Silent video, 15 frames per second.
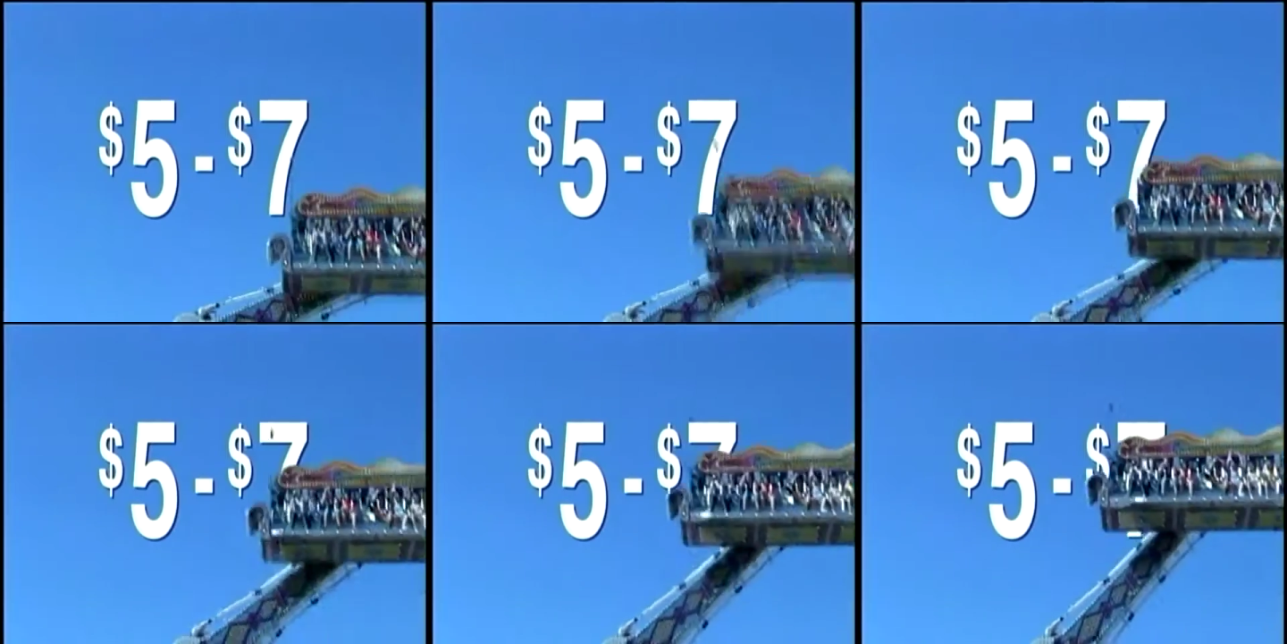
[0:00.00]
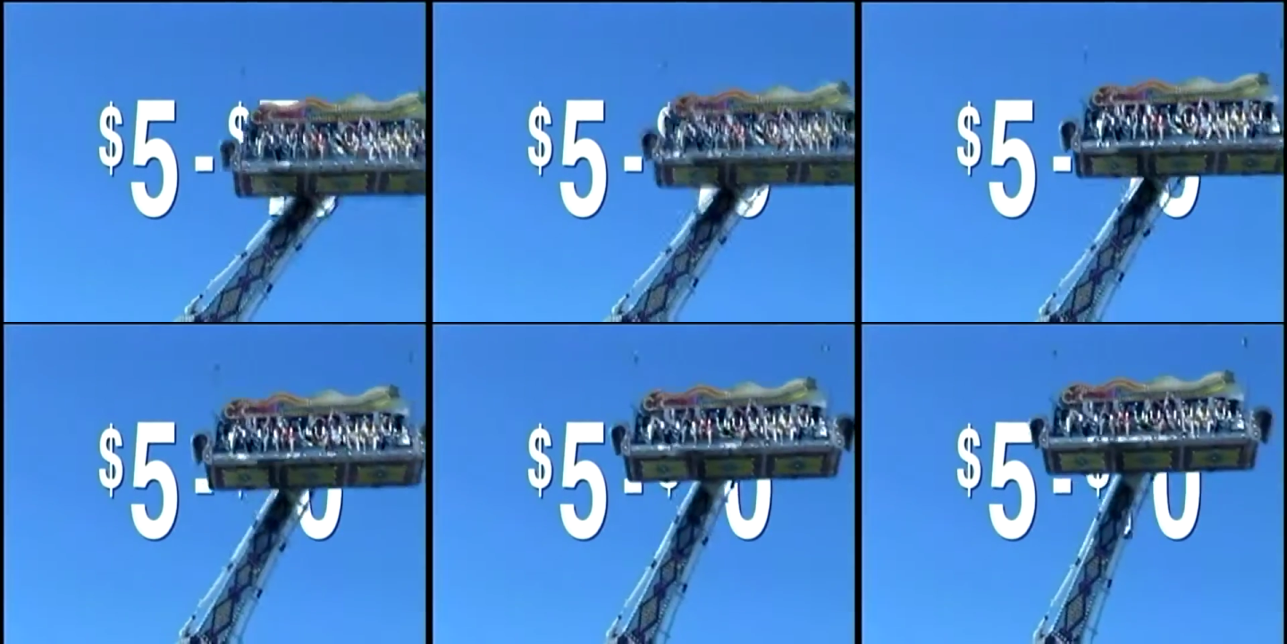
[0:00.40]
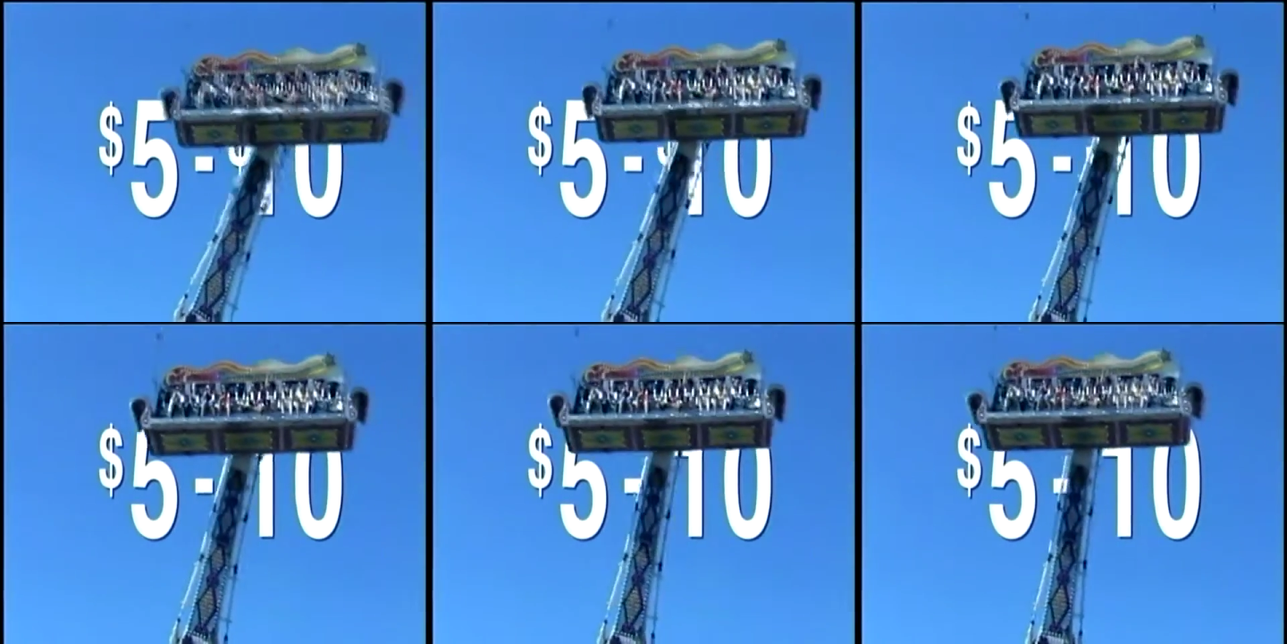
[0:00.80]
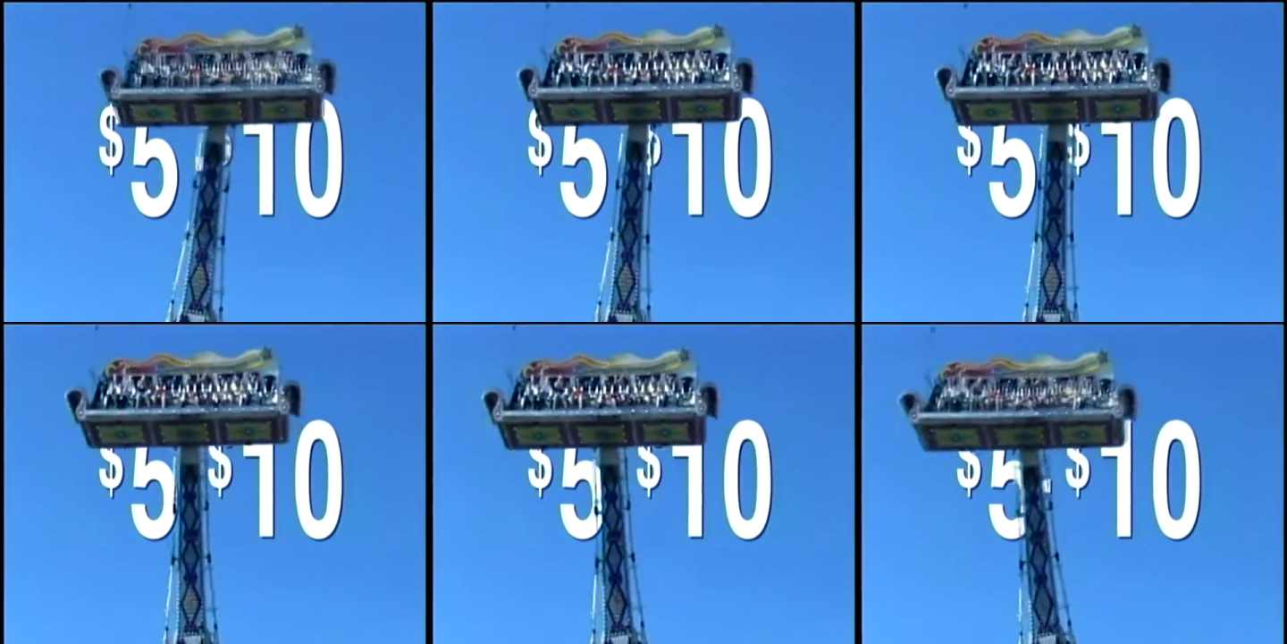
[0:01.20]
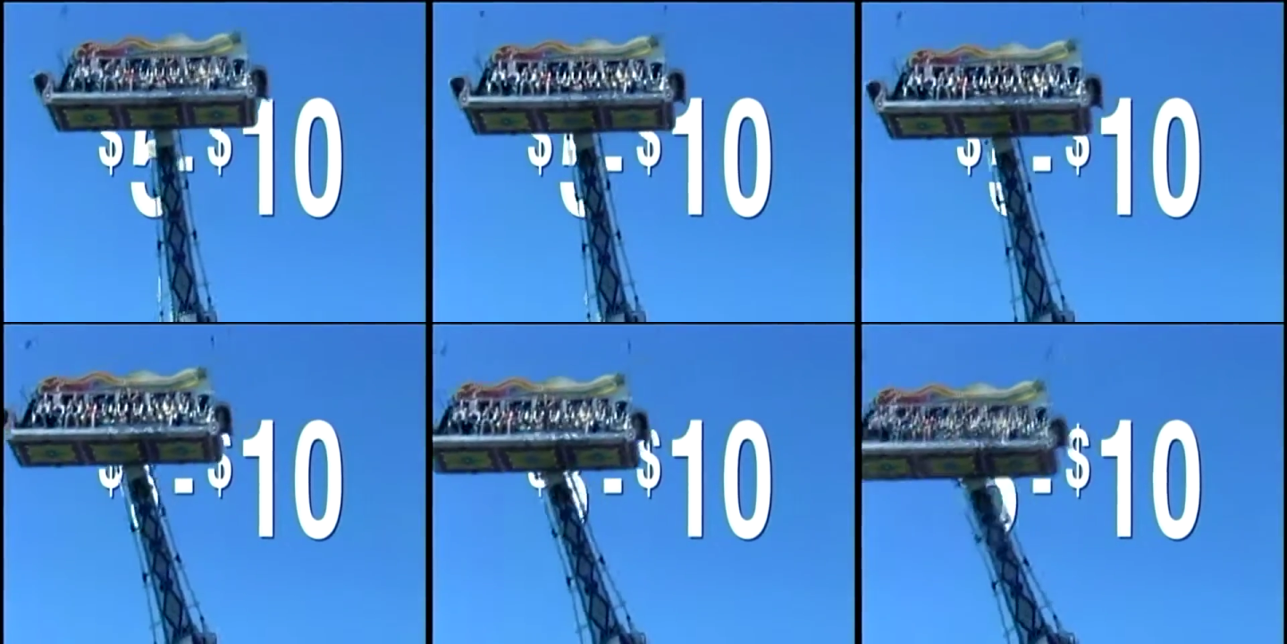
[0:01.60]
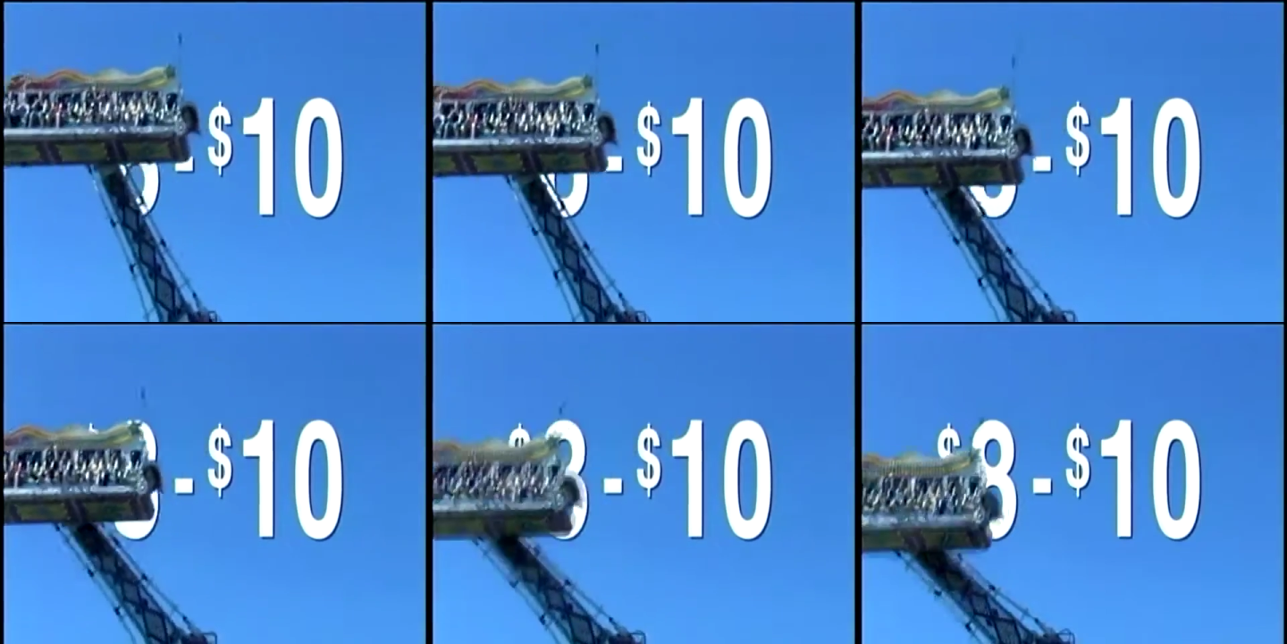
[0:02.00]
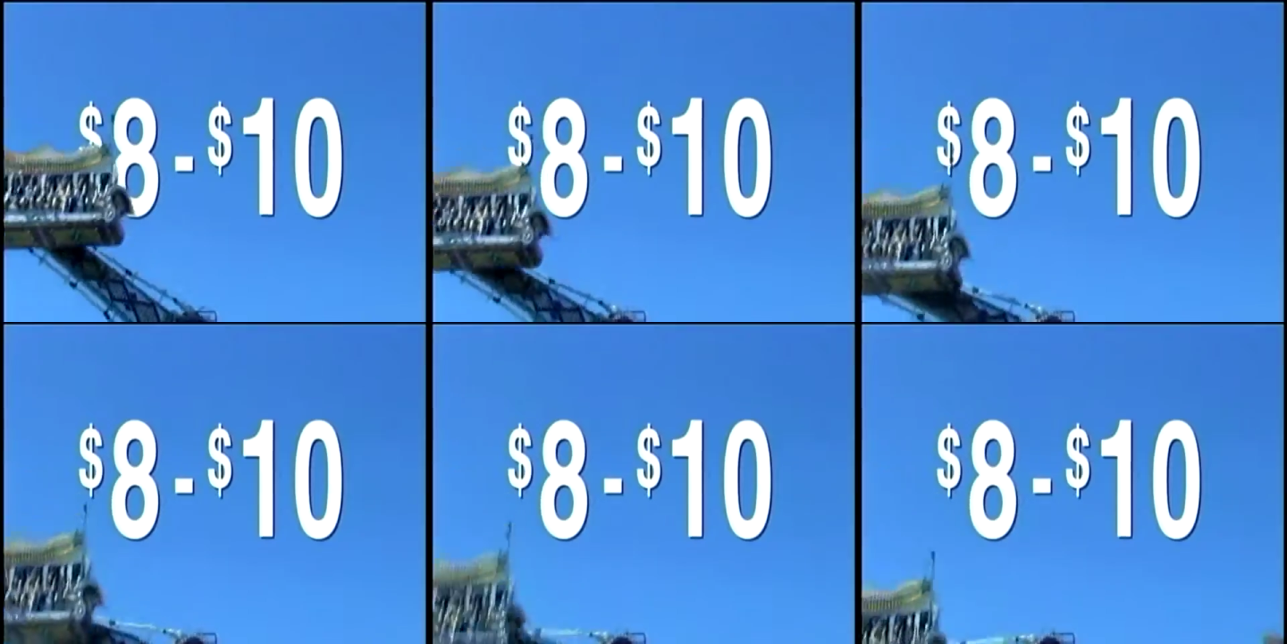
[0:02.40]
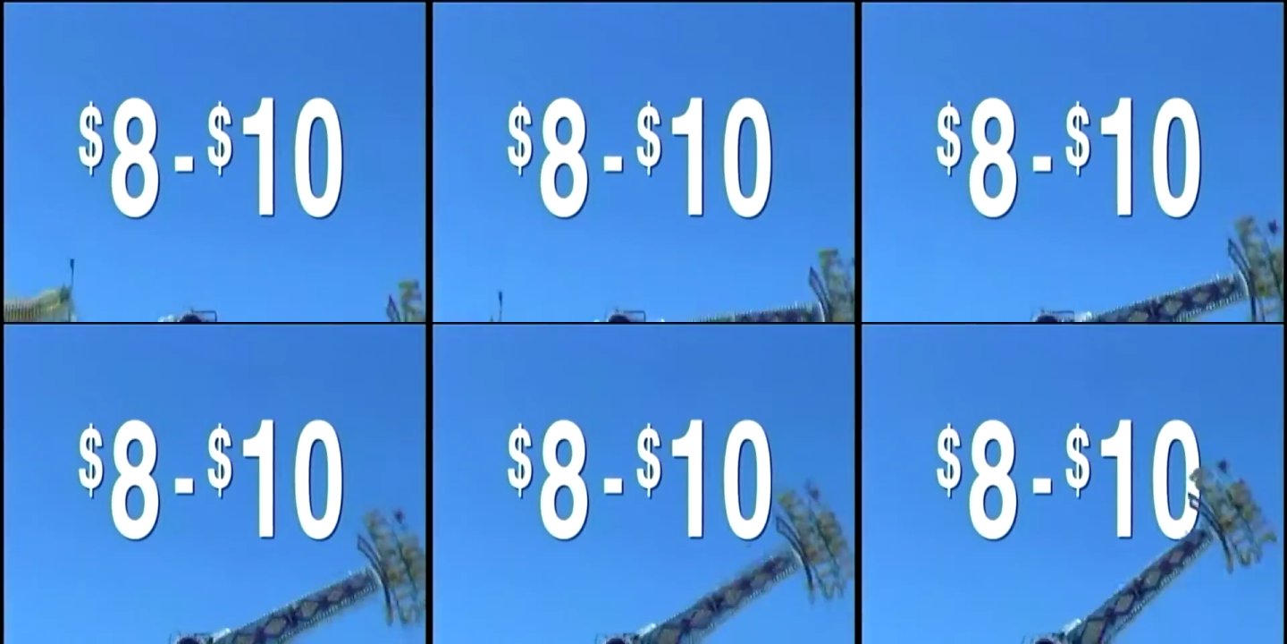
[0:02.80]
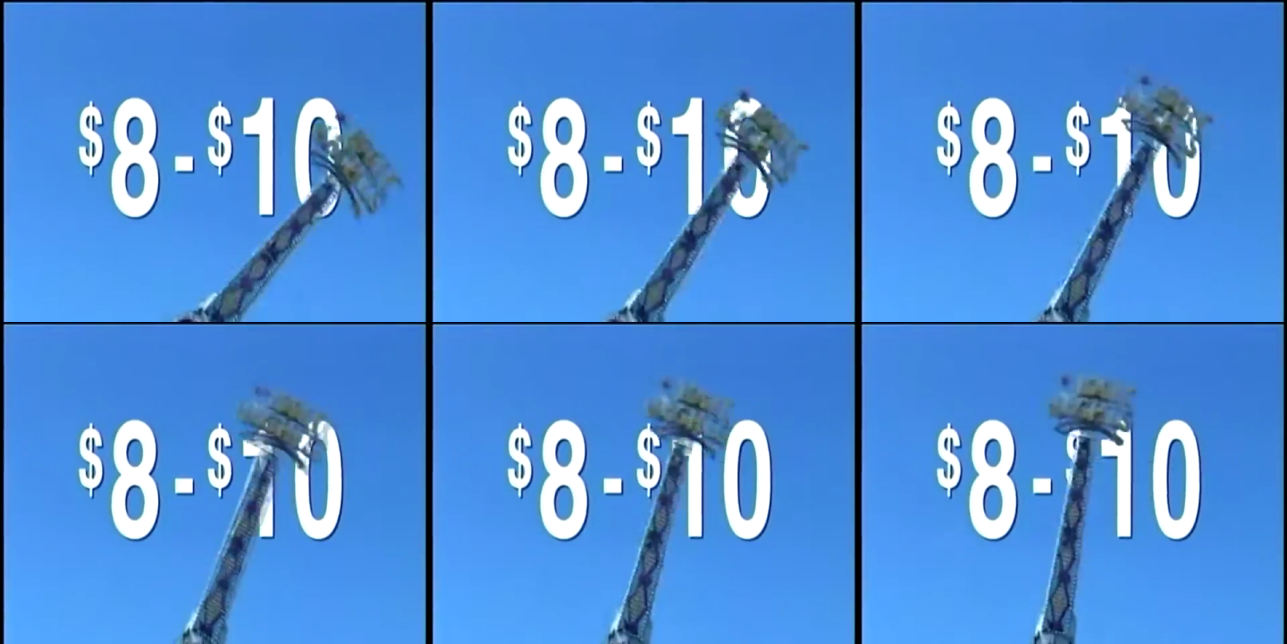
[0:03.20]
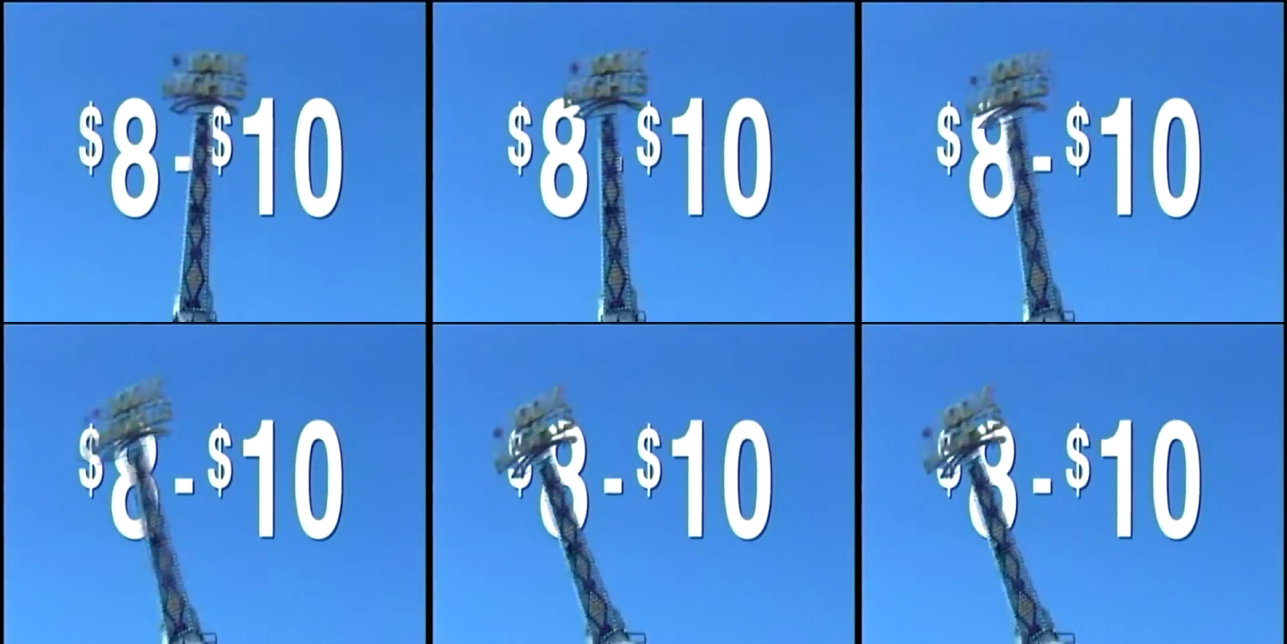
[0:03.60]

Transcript: Nobody's mouth can be seen.